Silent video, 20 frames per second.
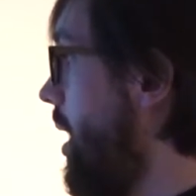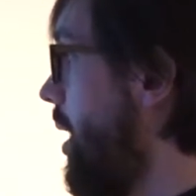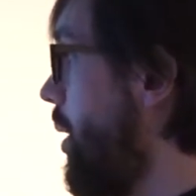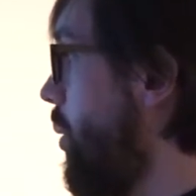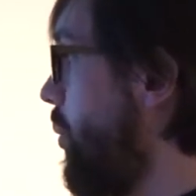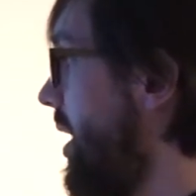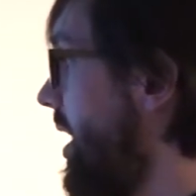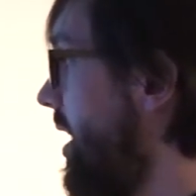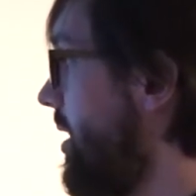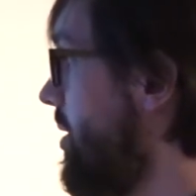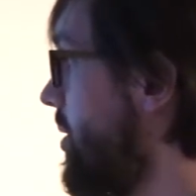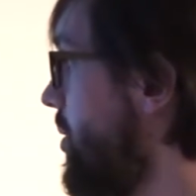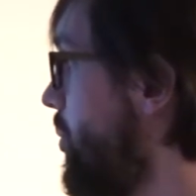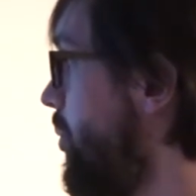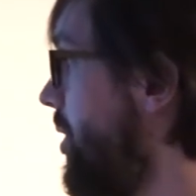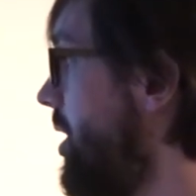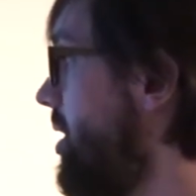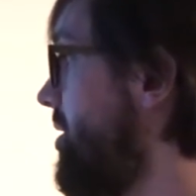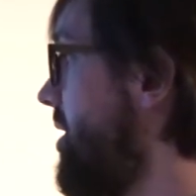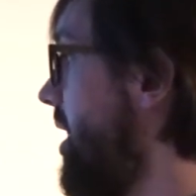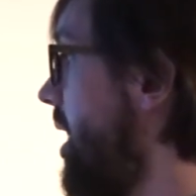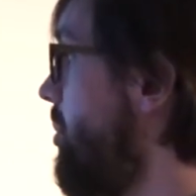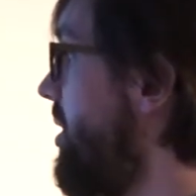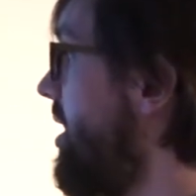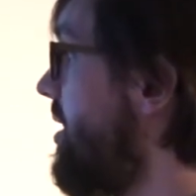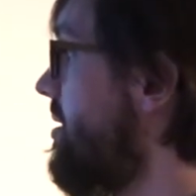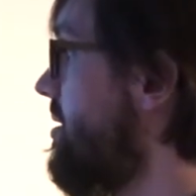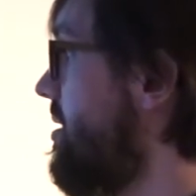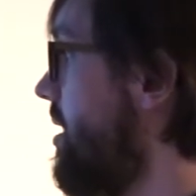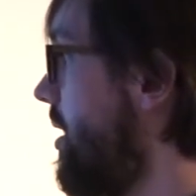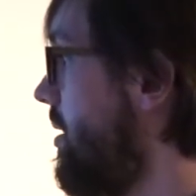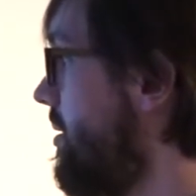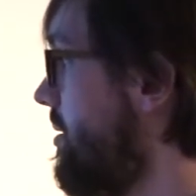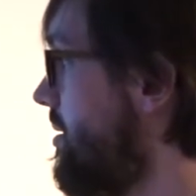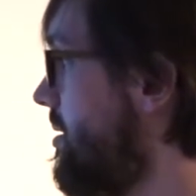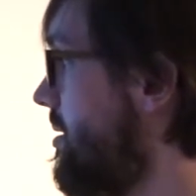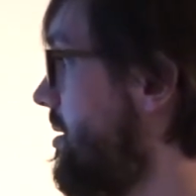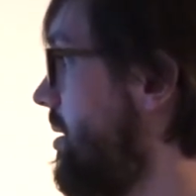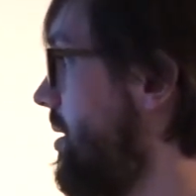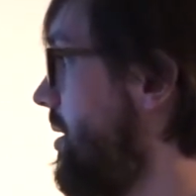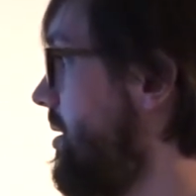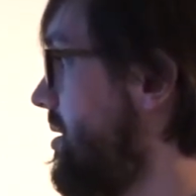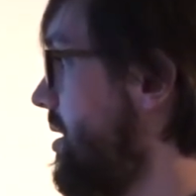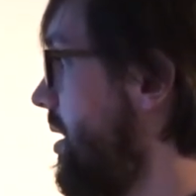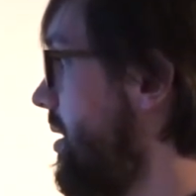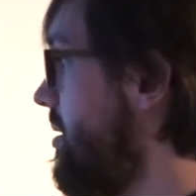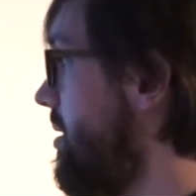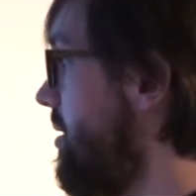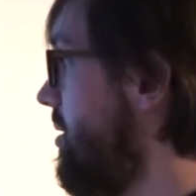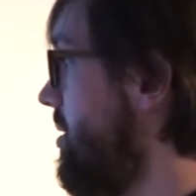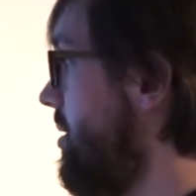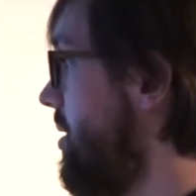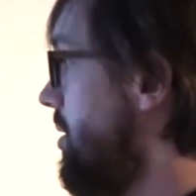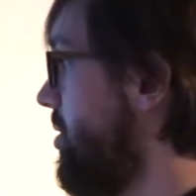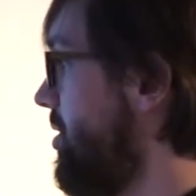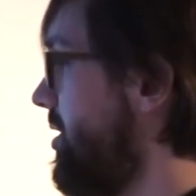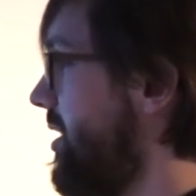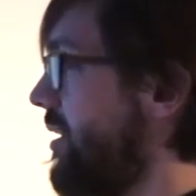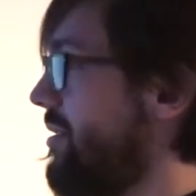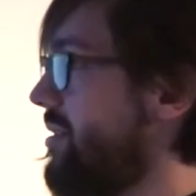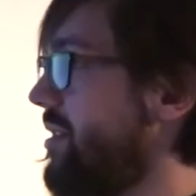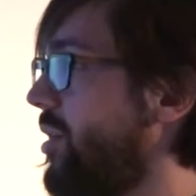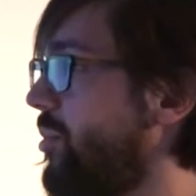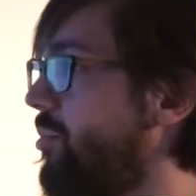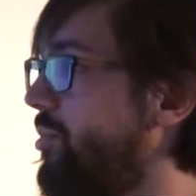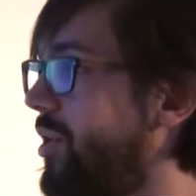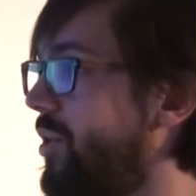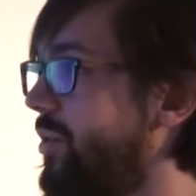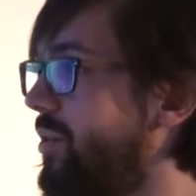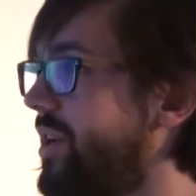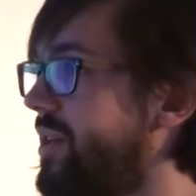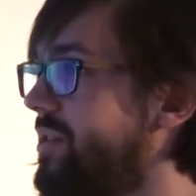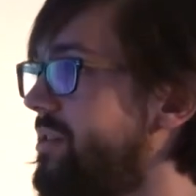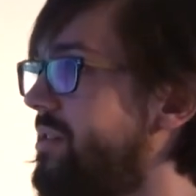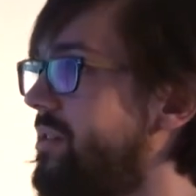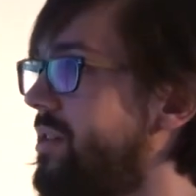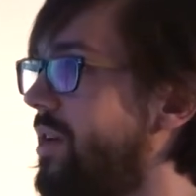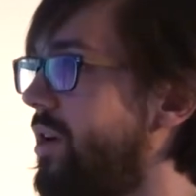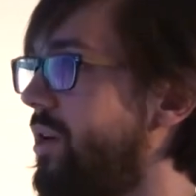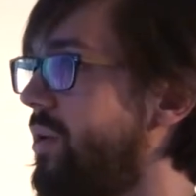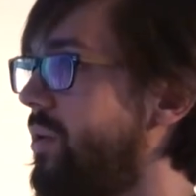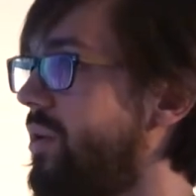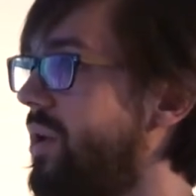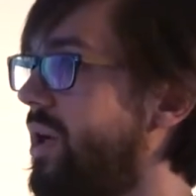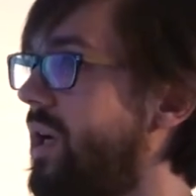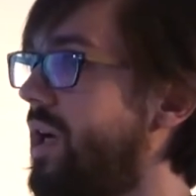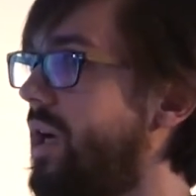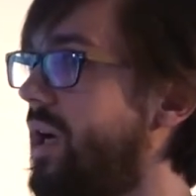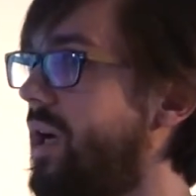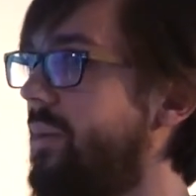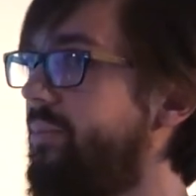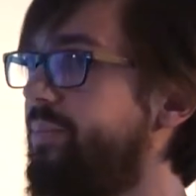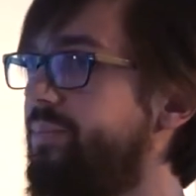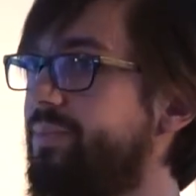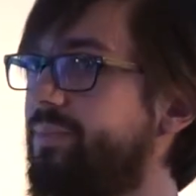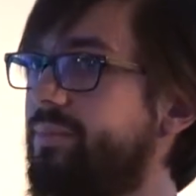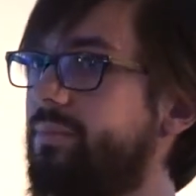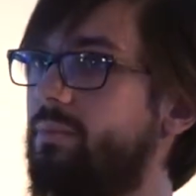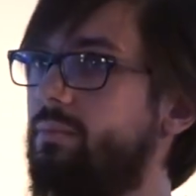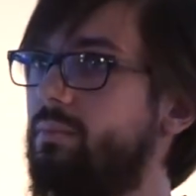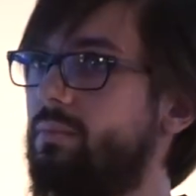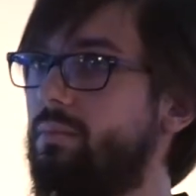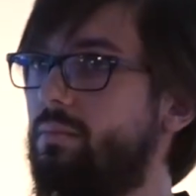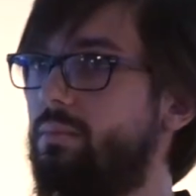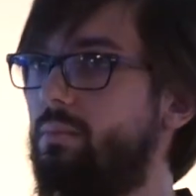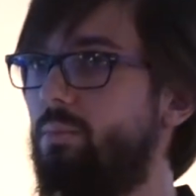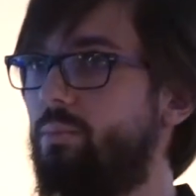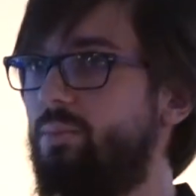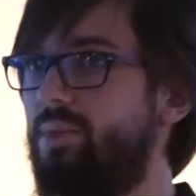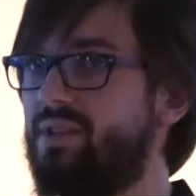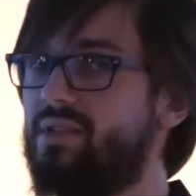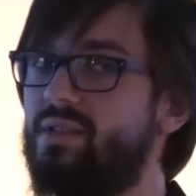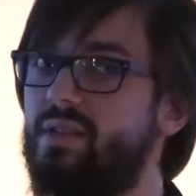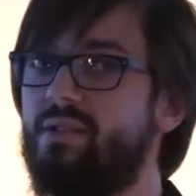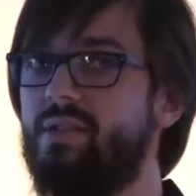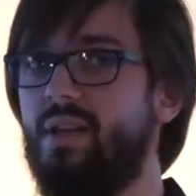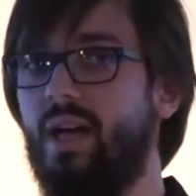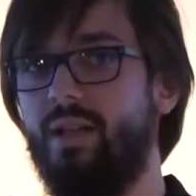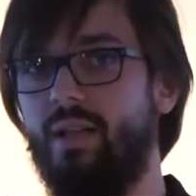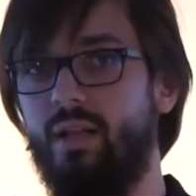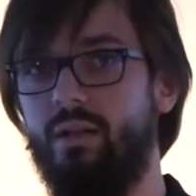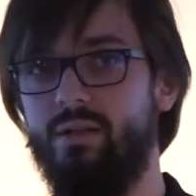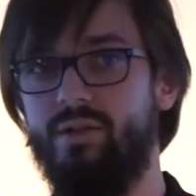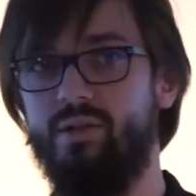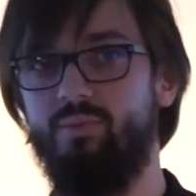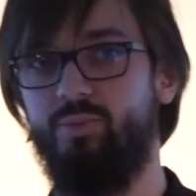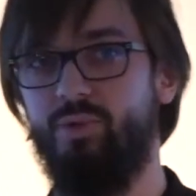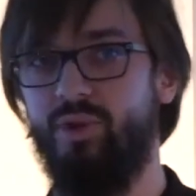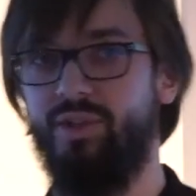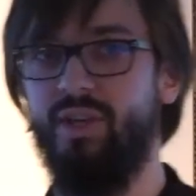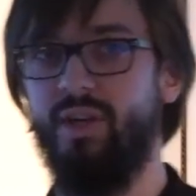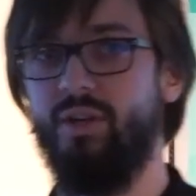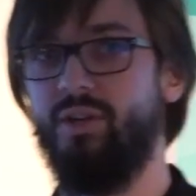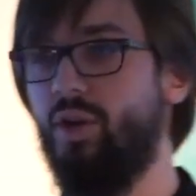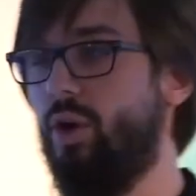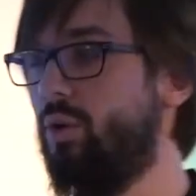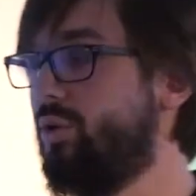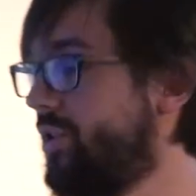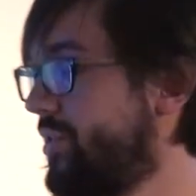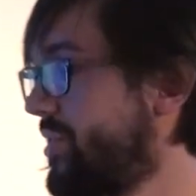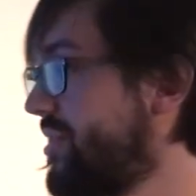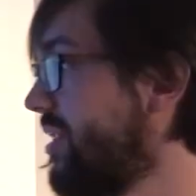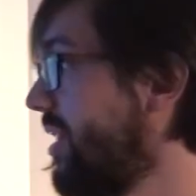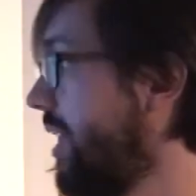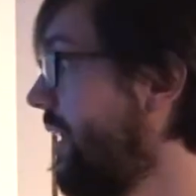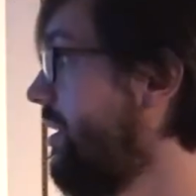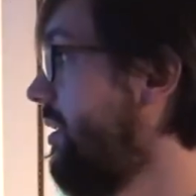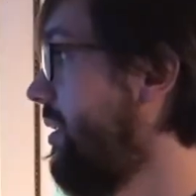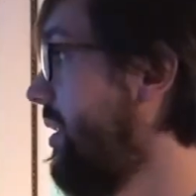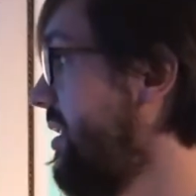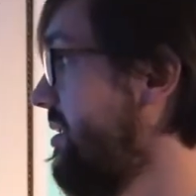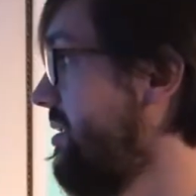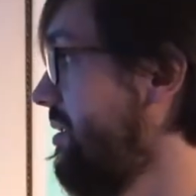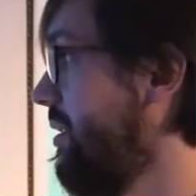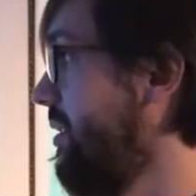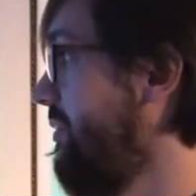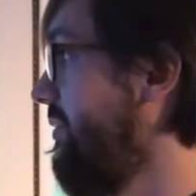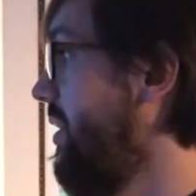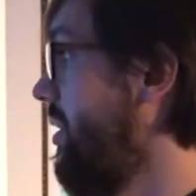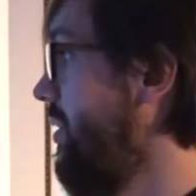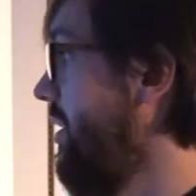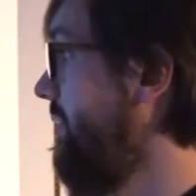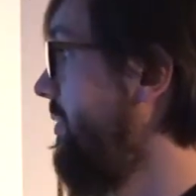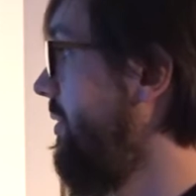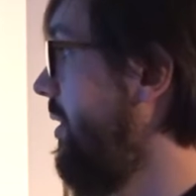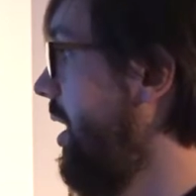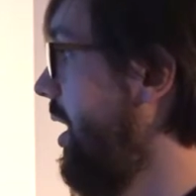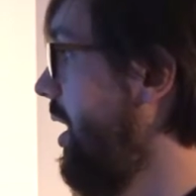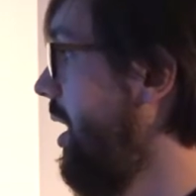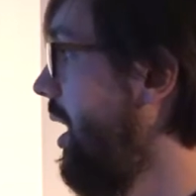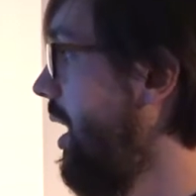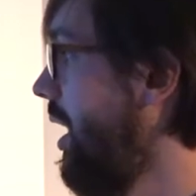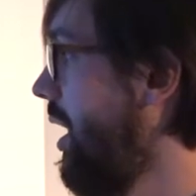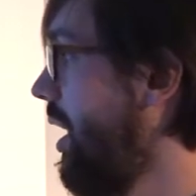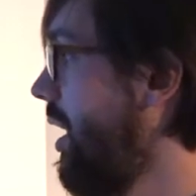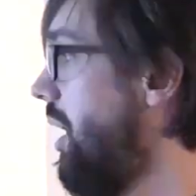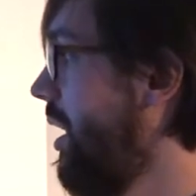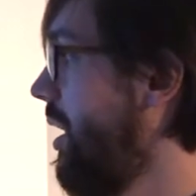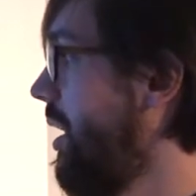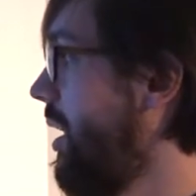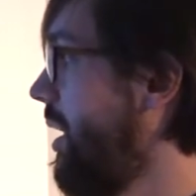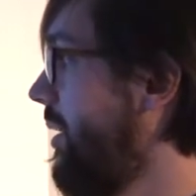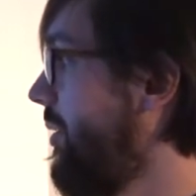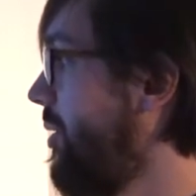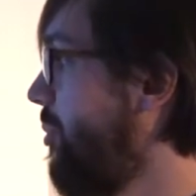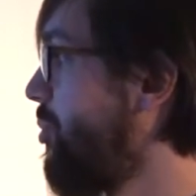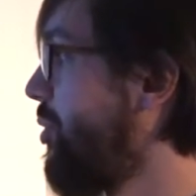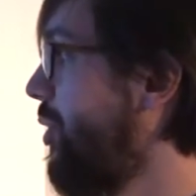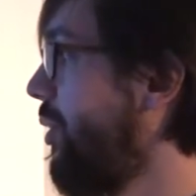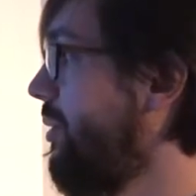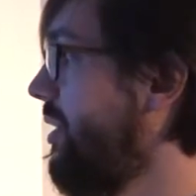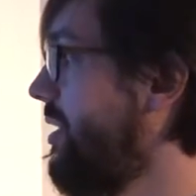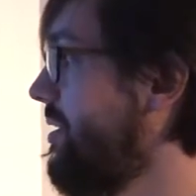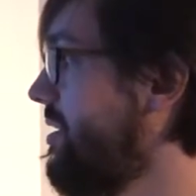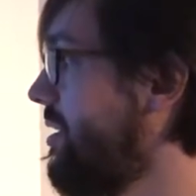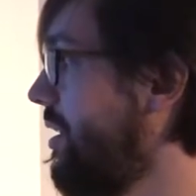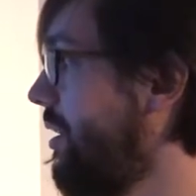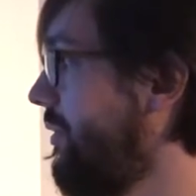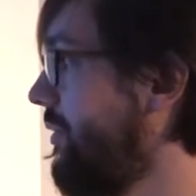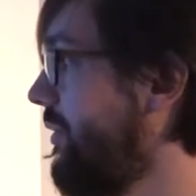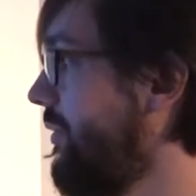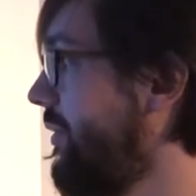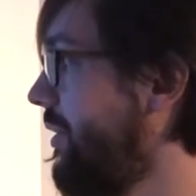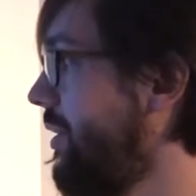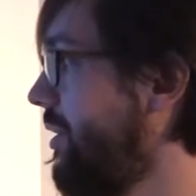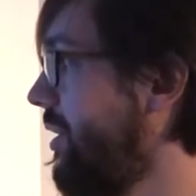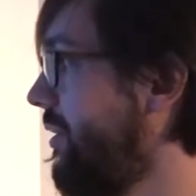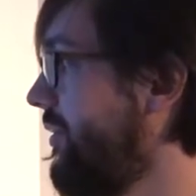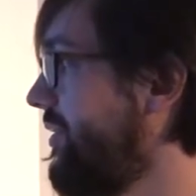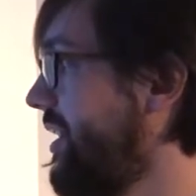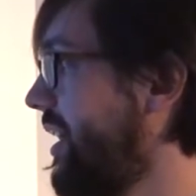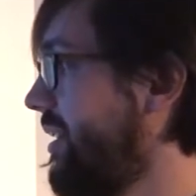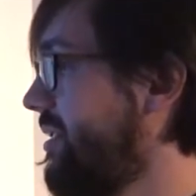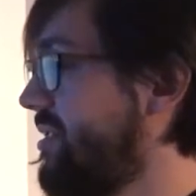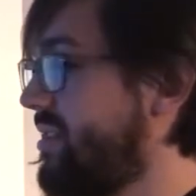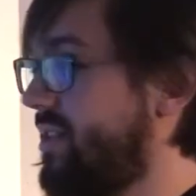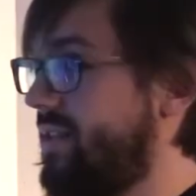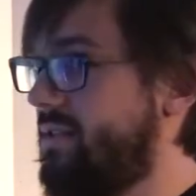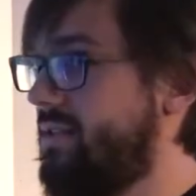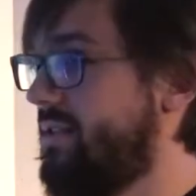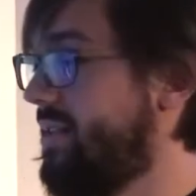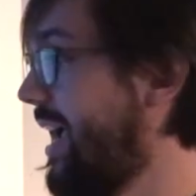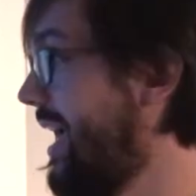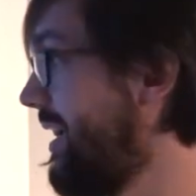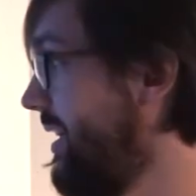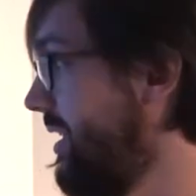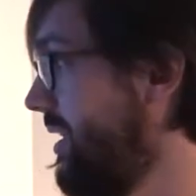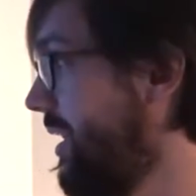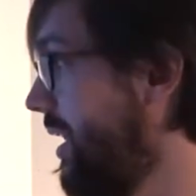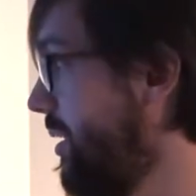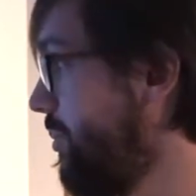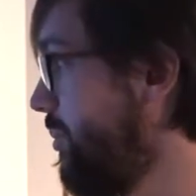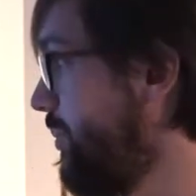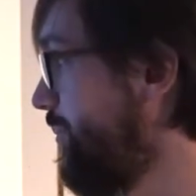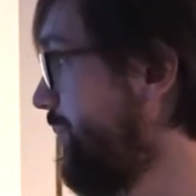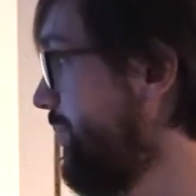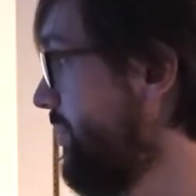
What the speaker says: We get real-time insights into your testing progress, so business analysts, product owners can easily verify the progress of tests at any time.